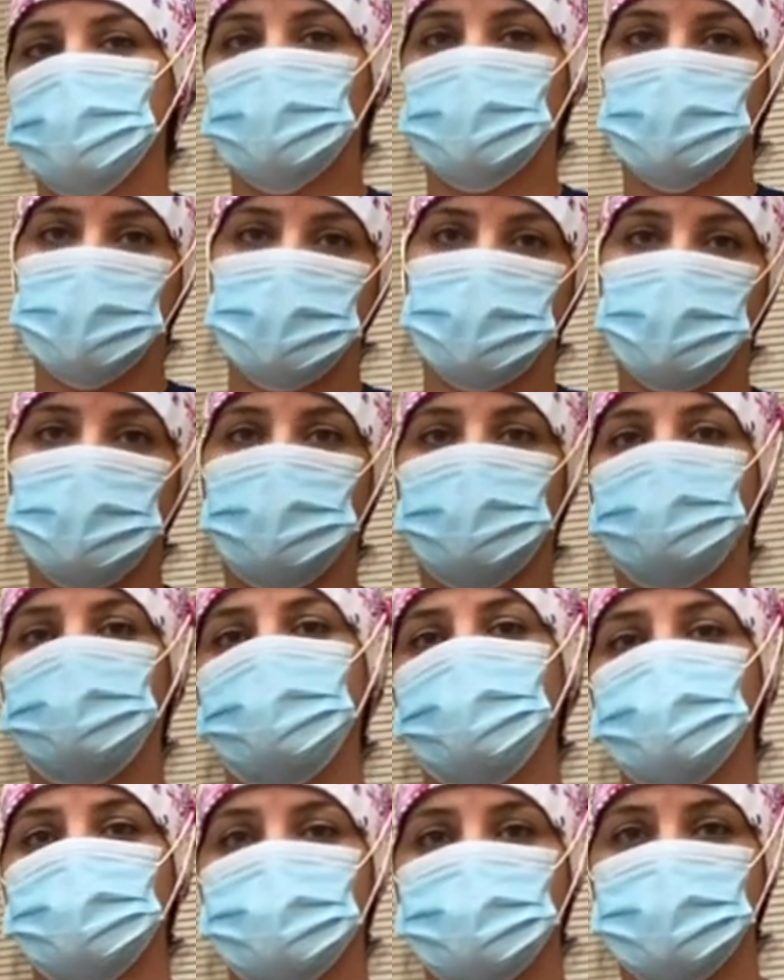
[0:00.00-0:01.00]
can
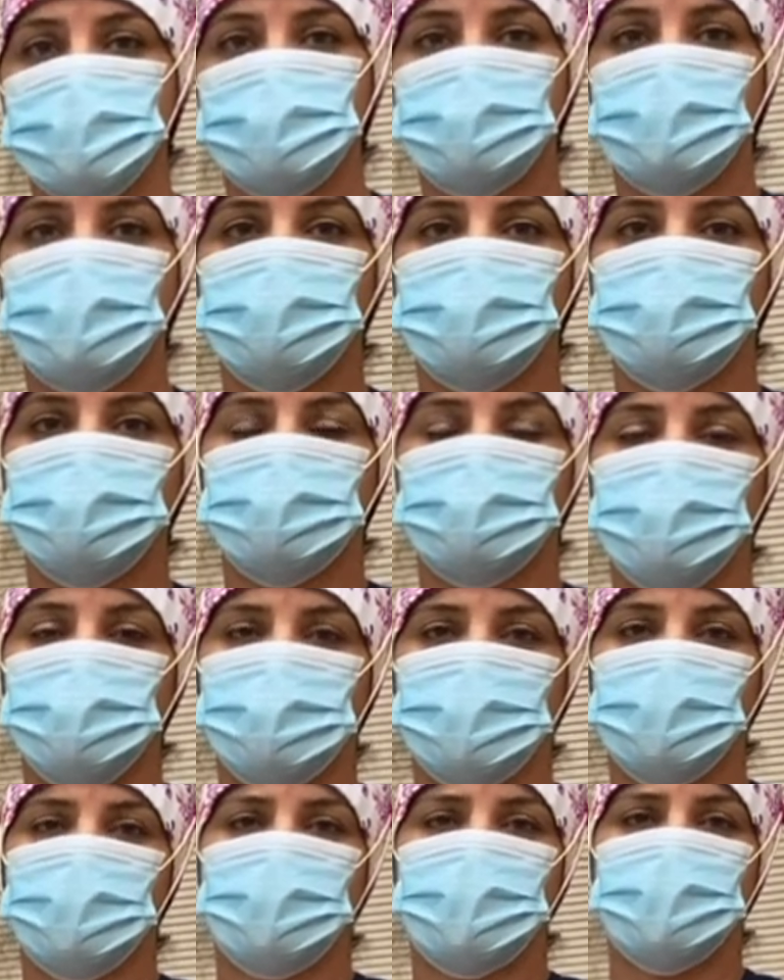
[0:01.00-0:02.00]
push them into
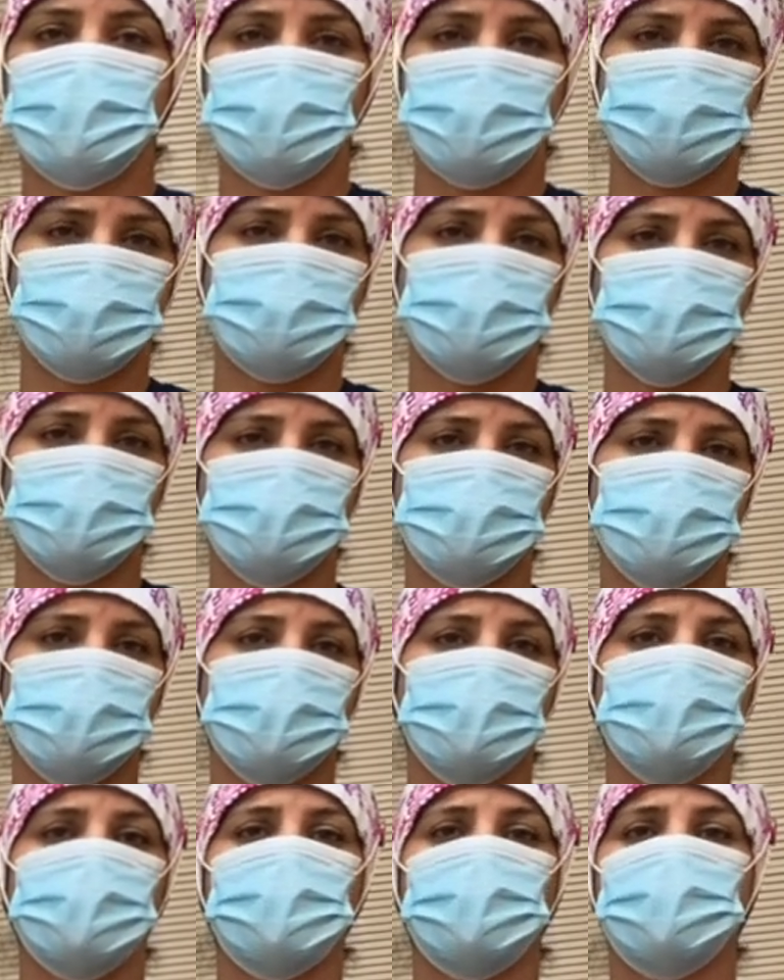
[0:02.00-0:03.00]
pulmonary
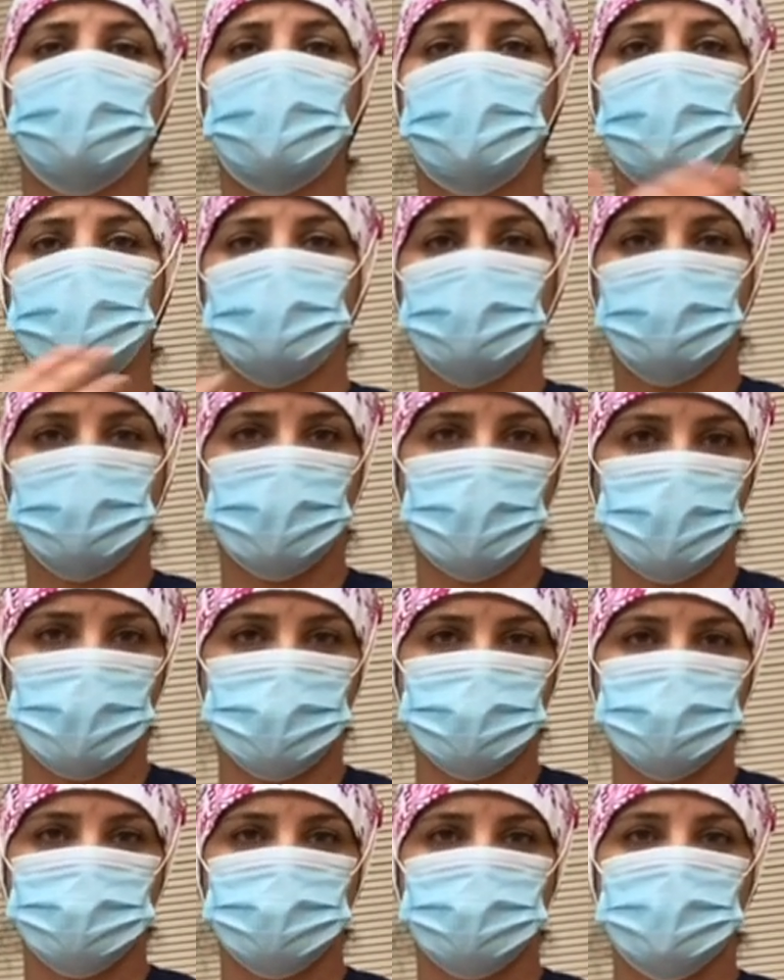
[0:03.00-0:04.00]
hypertension, and then that can
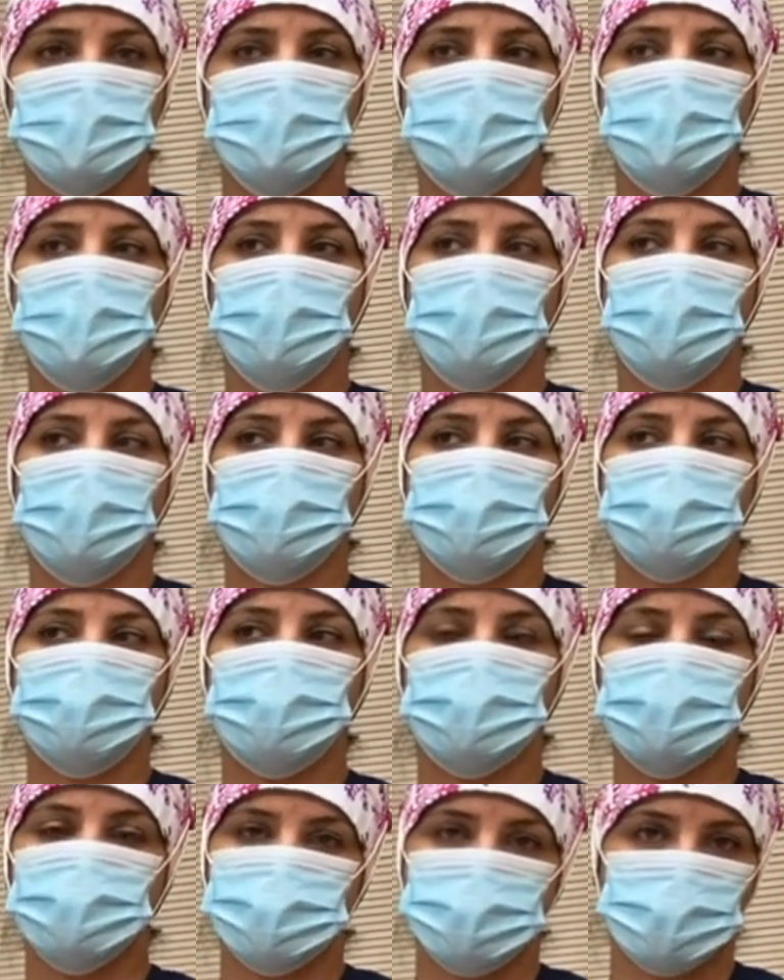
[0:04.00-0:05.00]
cause
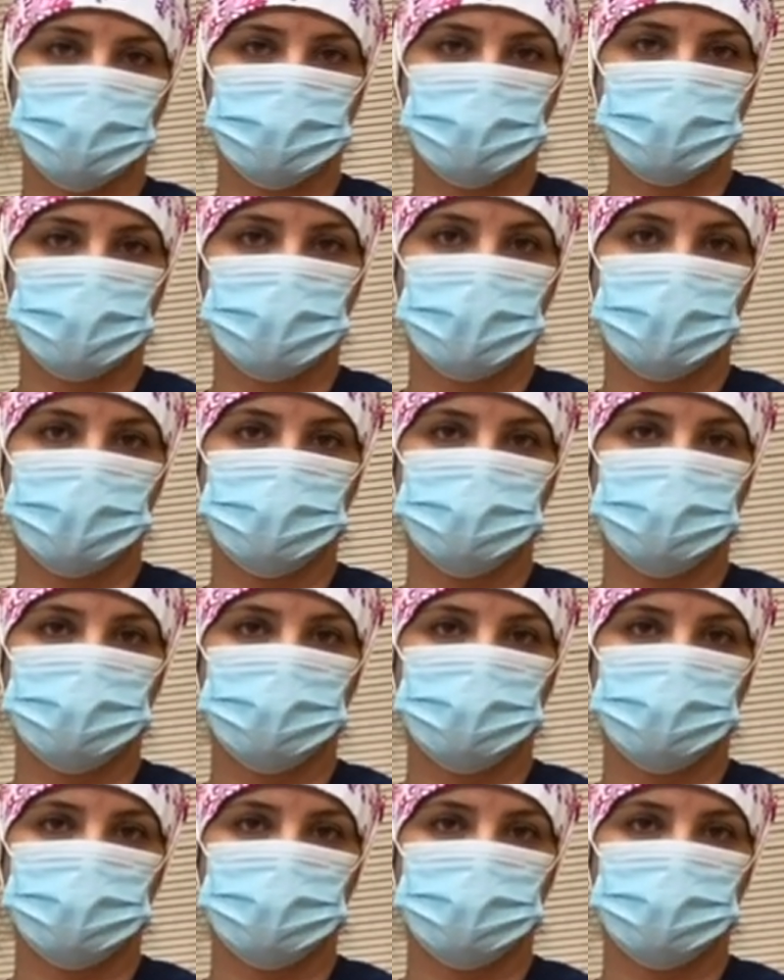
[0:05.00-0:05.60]
respiratory